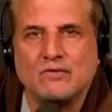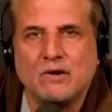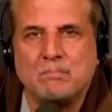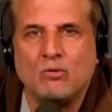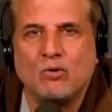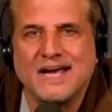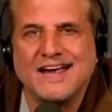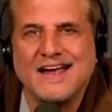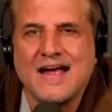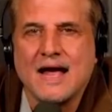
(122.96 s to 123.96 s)
for
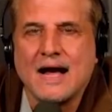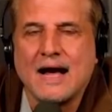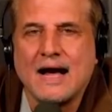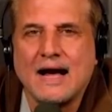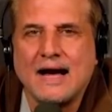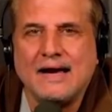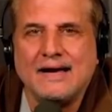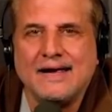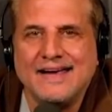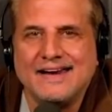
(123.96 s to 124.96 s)
reporting
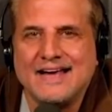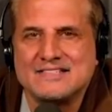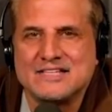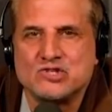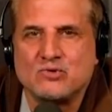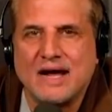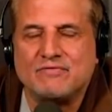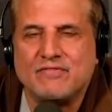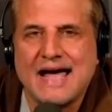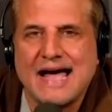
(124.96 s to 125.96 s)
it as a
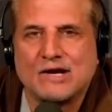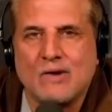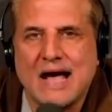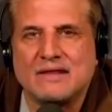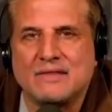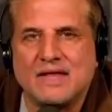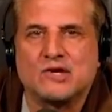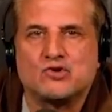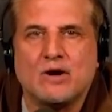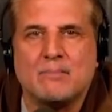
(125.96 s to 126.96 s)
straight fact rather than
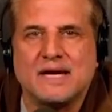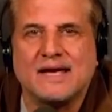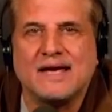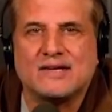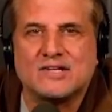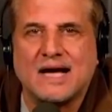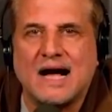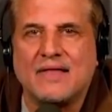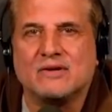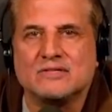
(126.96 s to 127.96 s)
attributing it to
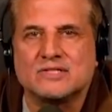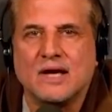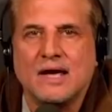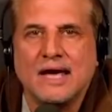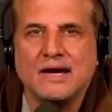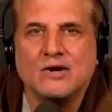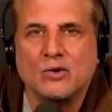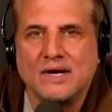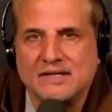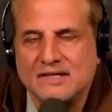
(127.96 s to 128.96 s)
others and
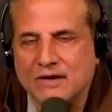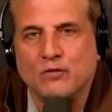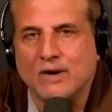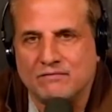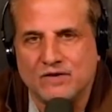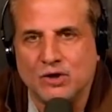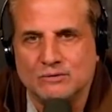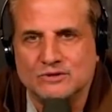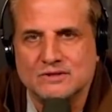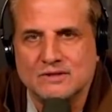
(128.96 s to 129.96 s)
noting differing
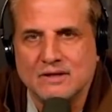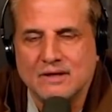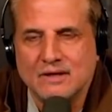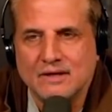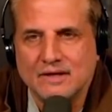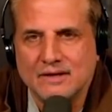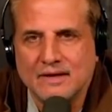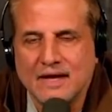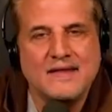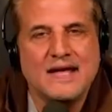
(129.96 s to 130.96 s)
views.
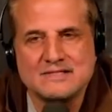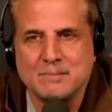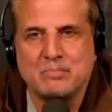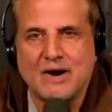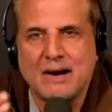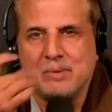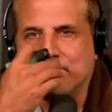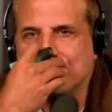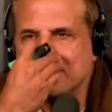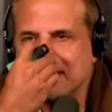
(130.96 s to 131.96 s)
And there's the
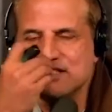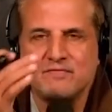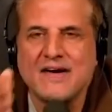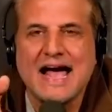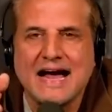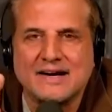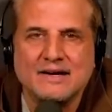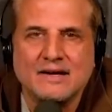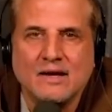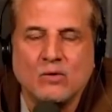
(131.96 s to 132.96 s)
problem. It's
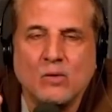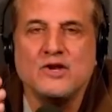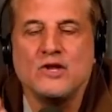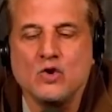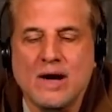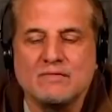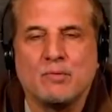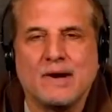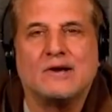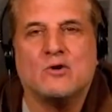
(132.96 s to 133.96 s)
fact. When you have a
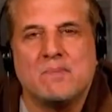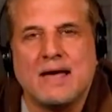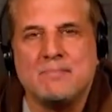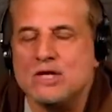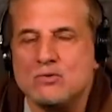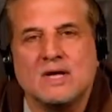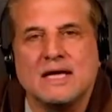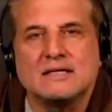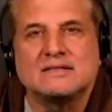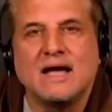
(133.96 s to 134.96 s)
brand new baby, you
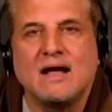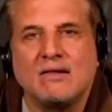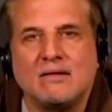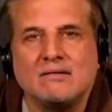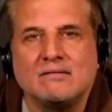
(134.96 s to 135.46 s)
can't tell.